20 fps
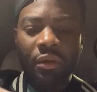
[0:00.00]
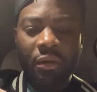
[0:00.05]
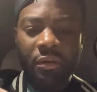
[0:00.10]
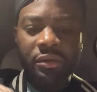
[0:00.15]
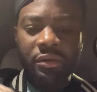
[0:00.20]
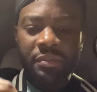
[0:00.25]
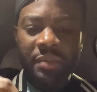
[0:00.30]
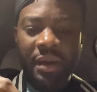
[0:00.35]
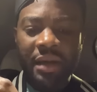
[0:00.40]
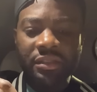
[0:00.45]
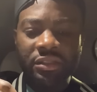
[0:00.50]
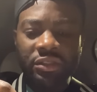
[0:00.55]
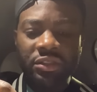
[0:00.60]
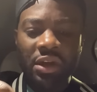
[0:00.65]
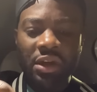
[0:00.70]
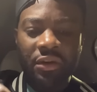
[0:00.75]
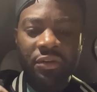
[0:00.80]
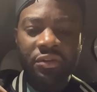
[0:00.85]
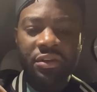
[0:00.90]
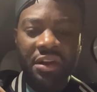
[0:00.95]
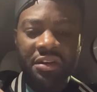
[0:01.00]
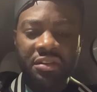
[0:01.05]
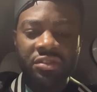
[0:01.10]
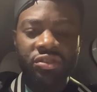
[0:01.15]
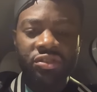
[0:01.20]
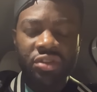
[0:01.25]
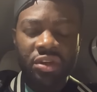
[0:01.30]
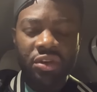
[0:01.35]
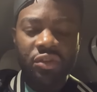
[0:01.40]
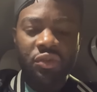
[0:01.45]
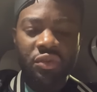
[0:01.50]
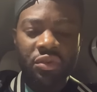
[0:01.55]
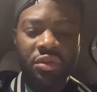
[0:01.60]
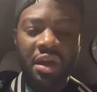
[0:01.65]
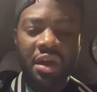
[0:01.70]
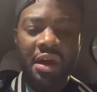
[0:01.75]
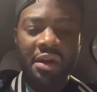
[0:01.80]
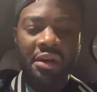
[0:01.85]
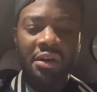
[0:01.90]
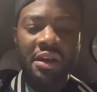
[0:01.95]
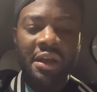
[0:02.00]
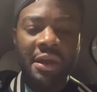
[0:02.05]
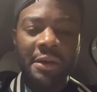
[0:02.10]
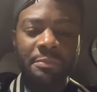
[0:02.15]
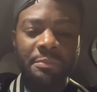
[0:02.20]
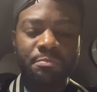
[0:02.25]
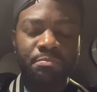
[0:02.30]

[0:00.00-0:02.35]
The spices are good on the steak though. Nah, I can lie.